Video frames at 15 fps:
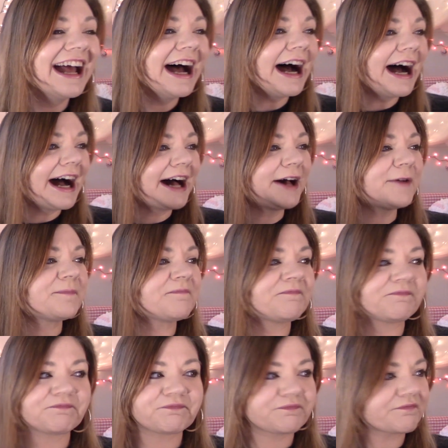um,
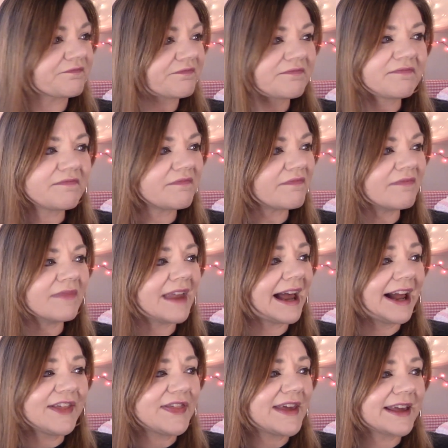
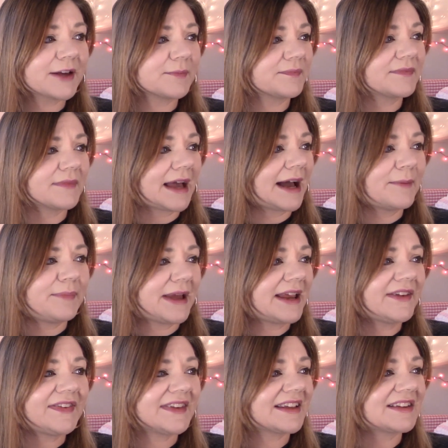I think I uh,
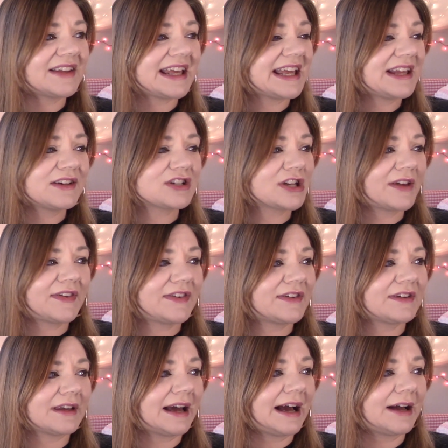basically
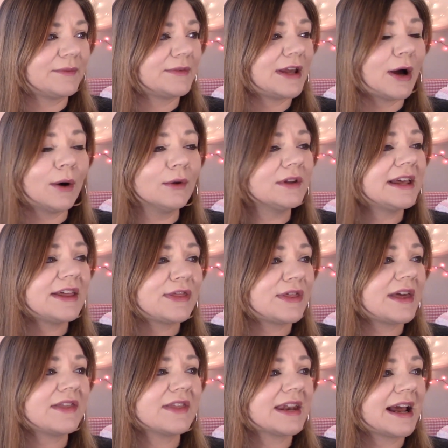just uh, the only
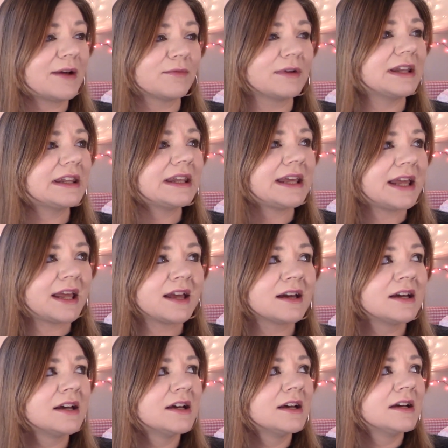thing that I really
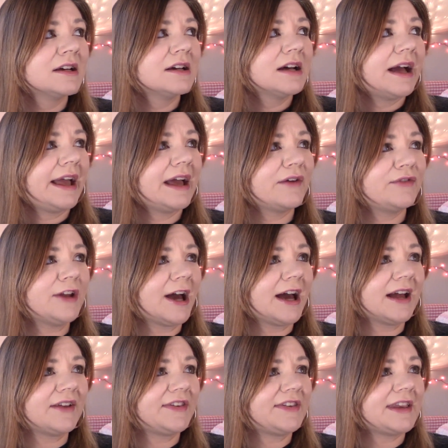have
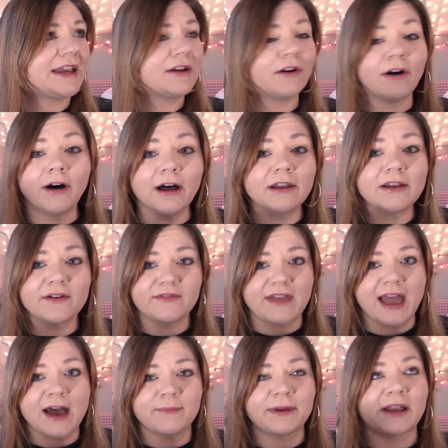not seen all of
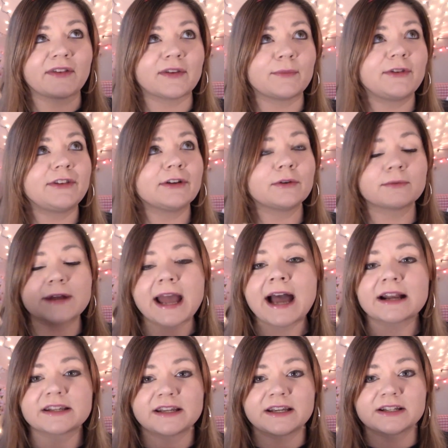yet because I'm still
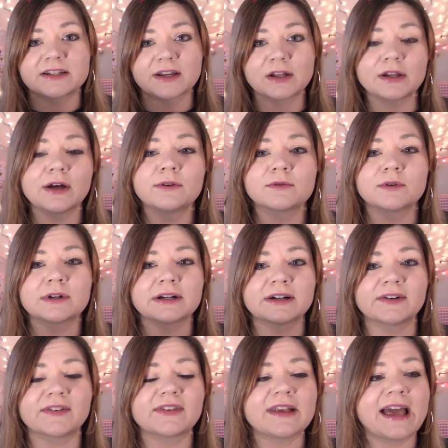reacting to Clone
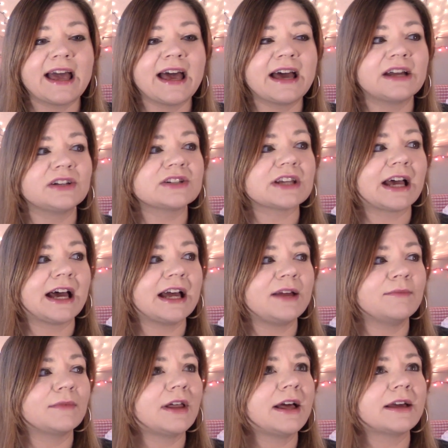Wars and
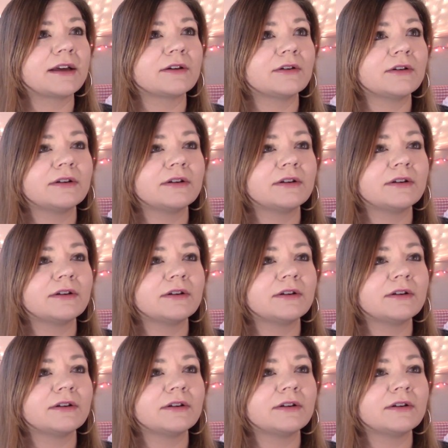I'm like